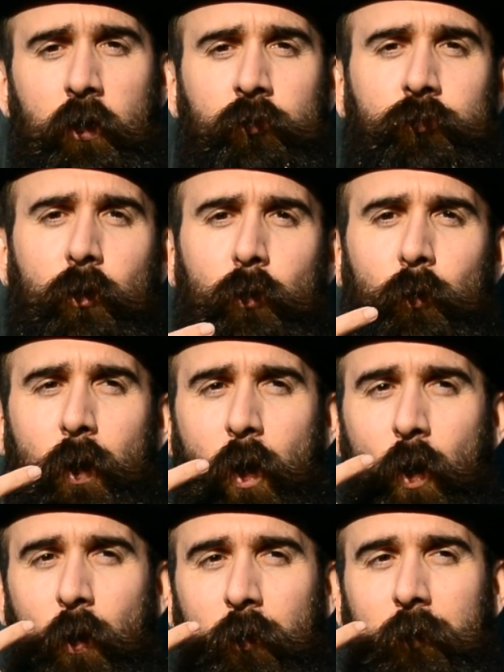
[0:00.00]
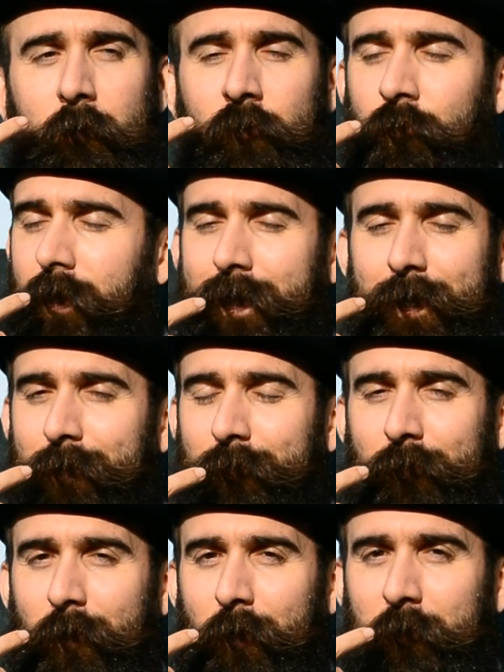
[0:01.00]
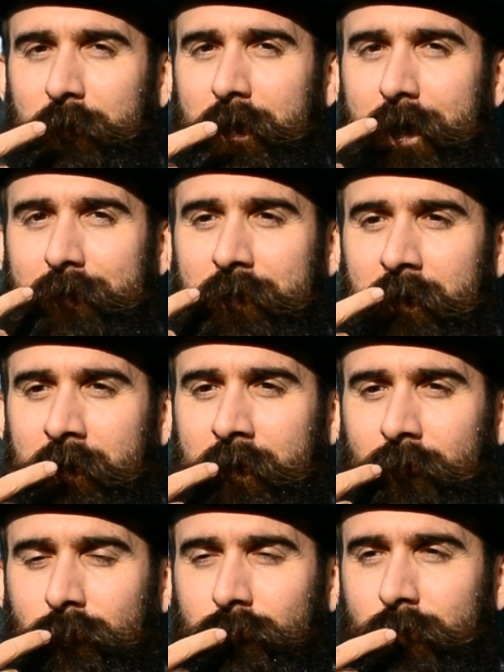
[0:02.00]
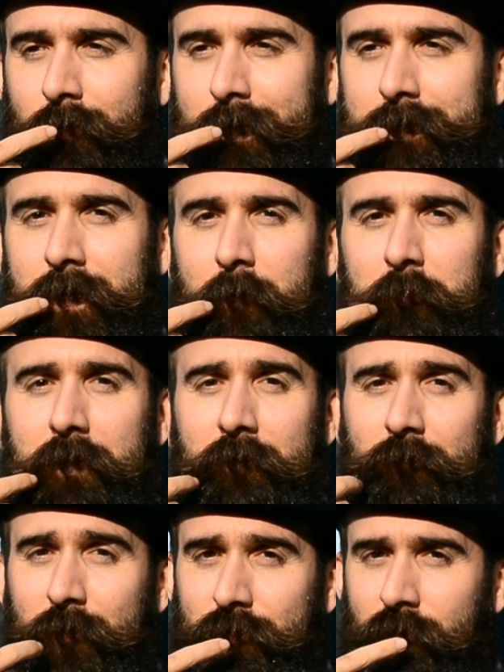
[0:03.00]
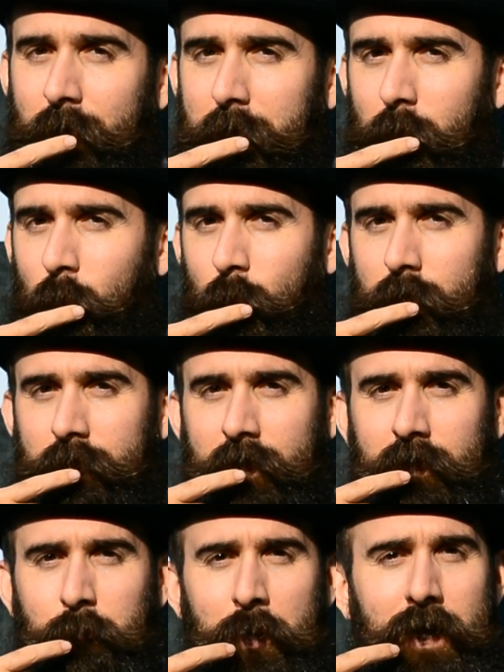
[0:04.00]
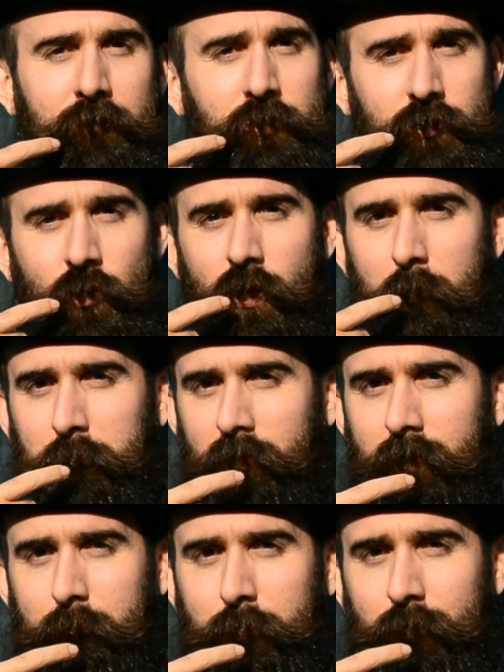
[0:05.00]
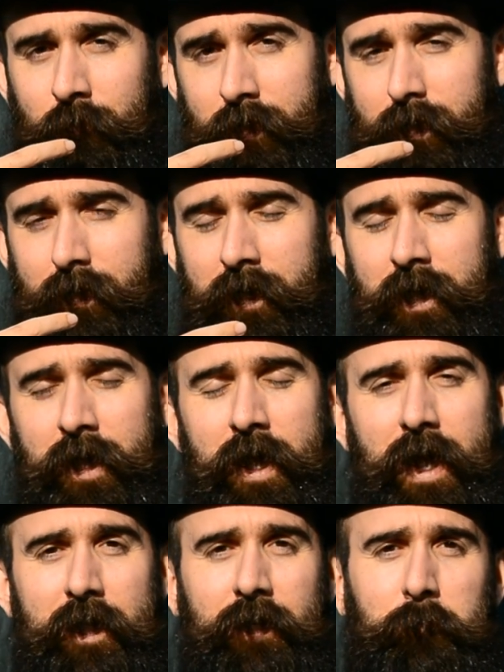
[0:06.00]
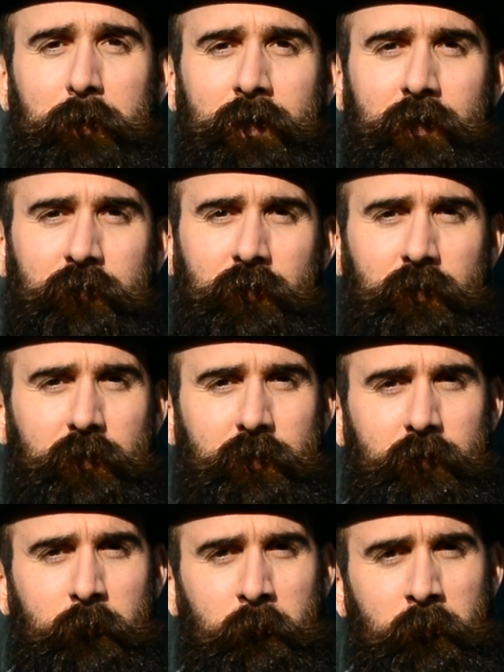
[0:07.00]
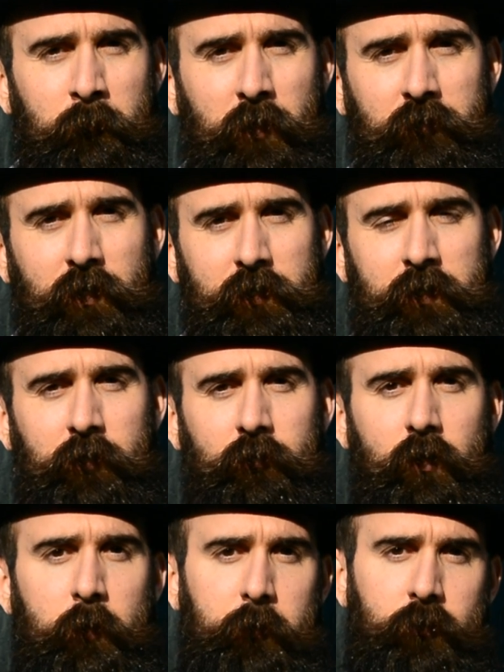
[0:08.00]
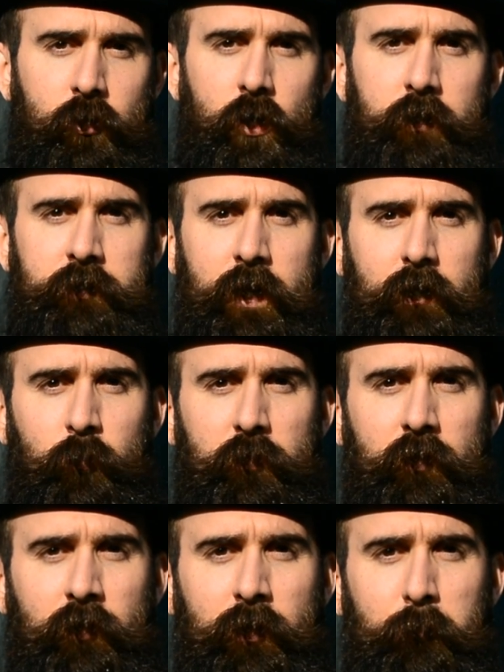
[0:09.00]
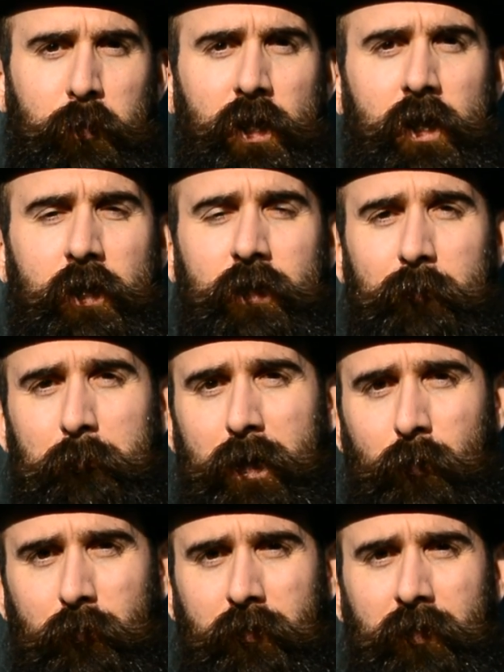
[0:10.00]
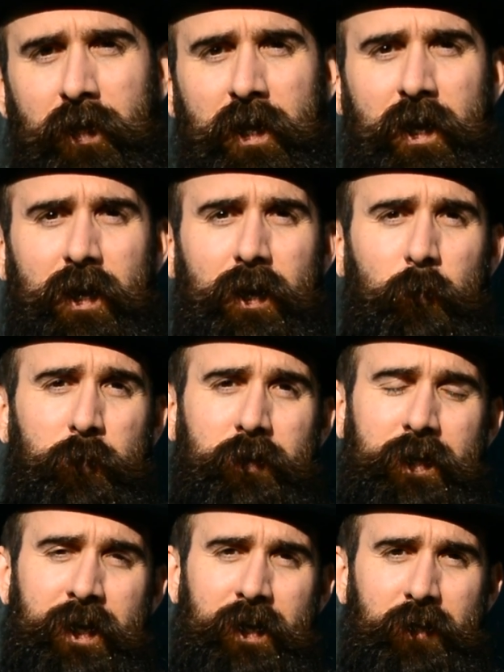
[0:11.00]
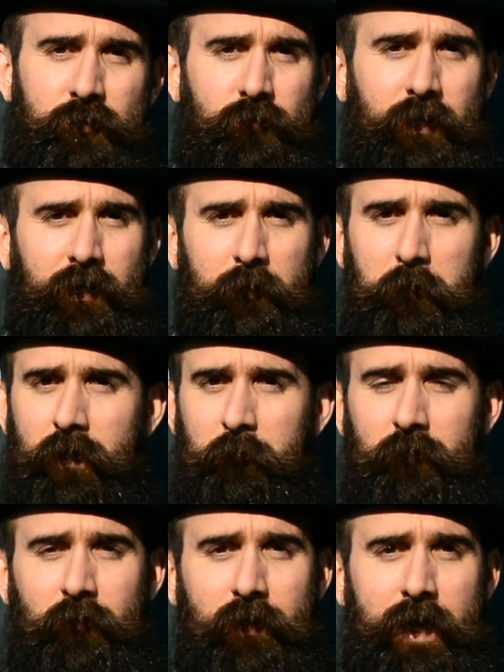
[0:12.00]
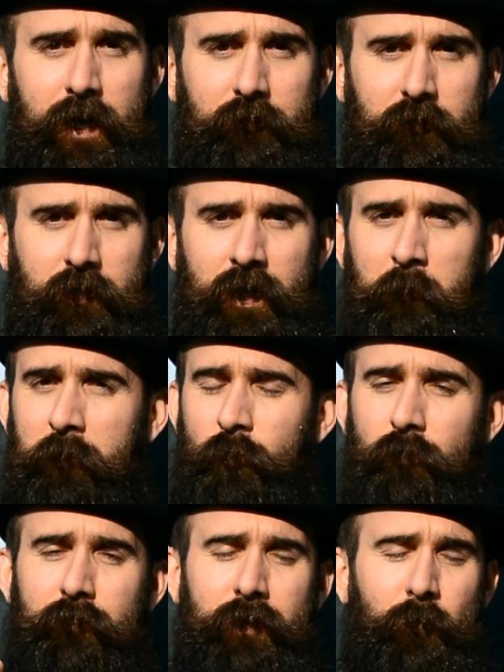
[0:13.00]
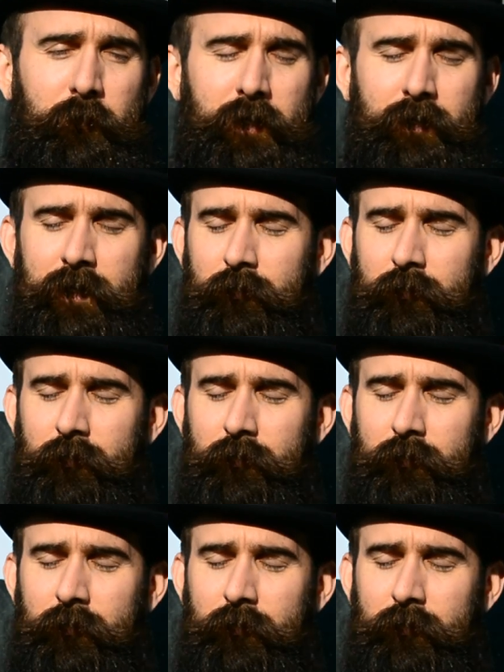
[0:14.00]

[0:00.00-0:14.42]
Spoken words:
So the trick is, though, is that it gets really tempting to start trimming it once it gets past your top lip, okay? And that's because your mustache hairs start coming into contact with your lip, your mouth. When you're eating and drinking, it becomes a real hazard. I'm going to do a video on that.